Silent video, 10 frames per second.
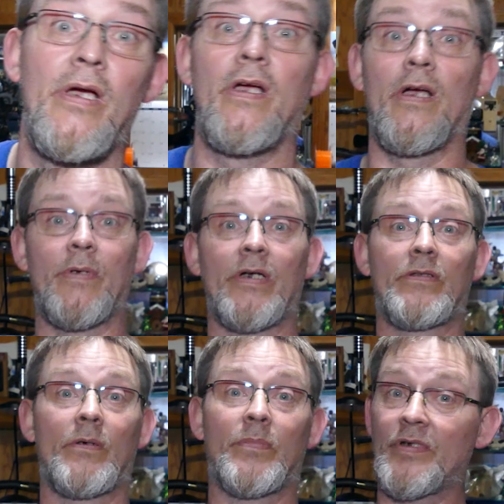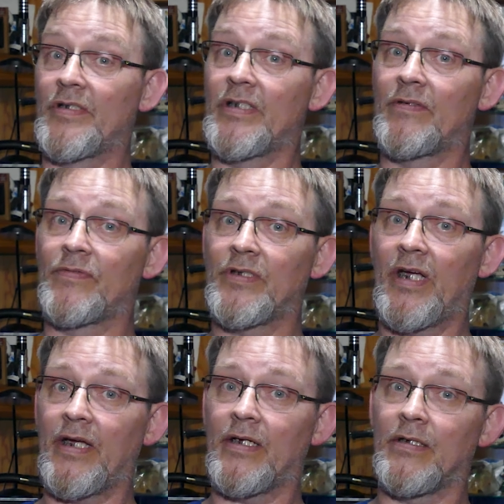It'll be a completely different
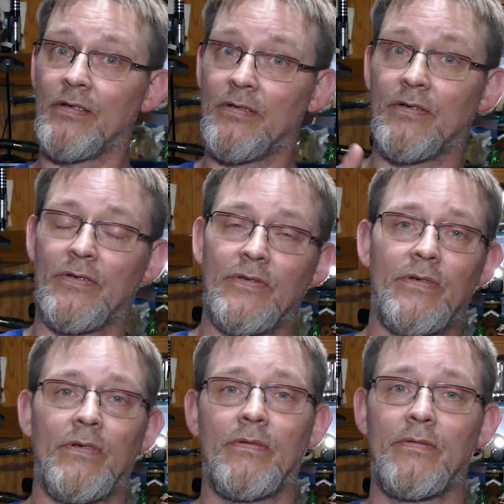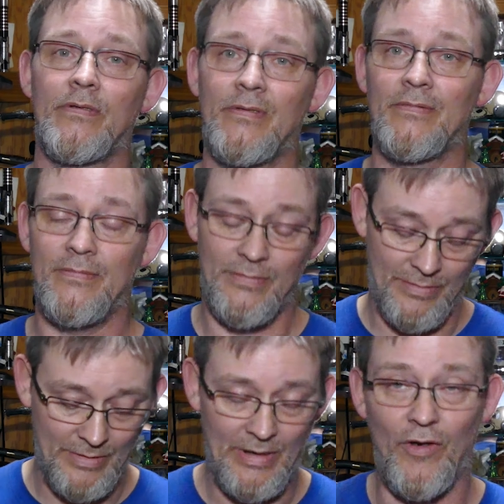day, so
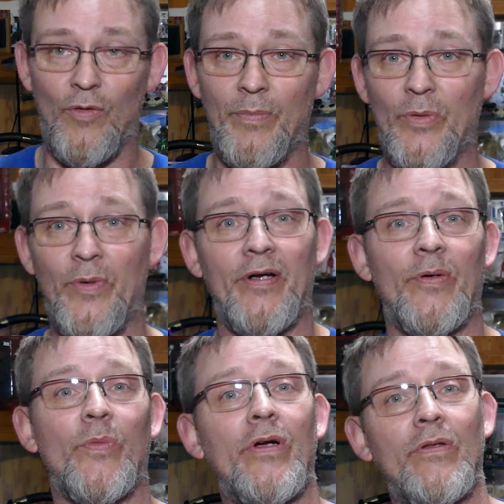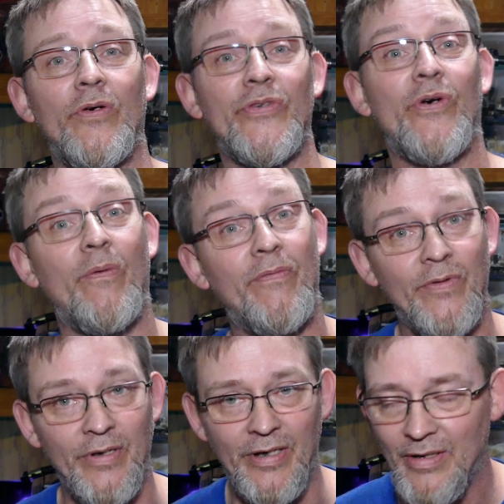I won't be wearing work clothes,
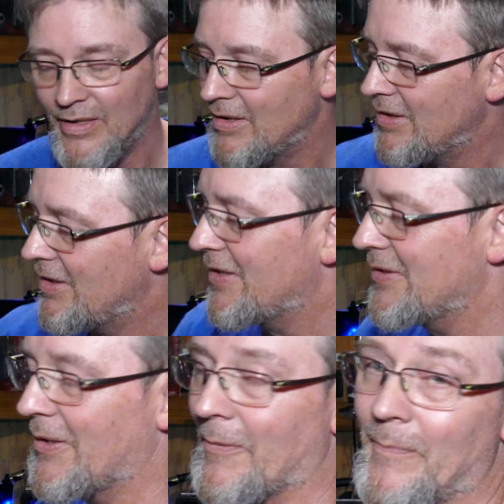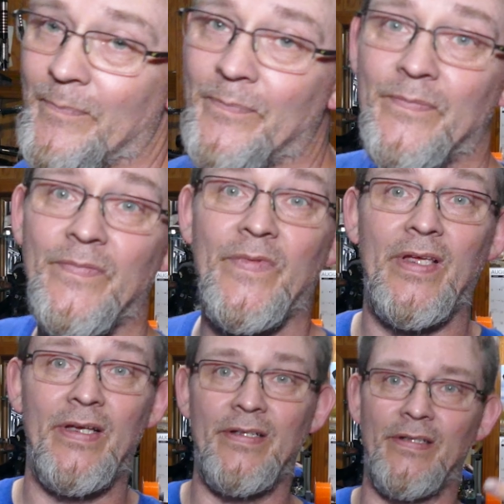hopefully. So,
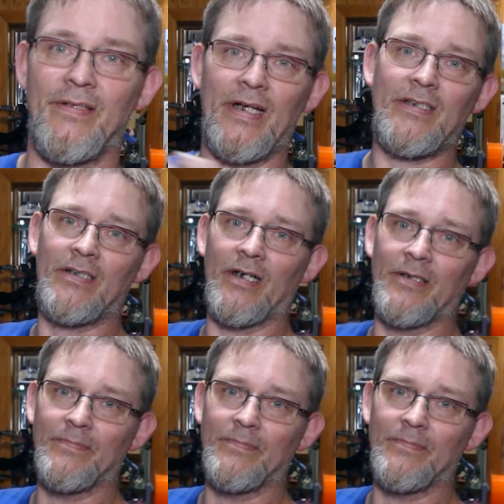next cut.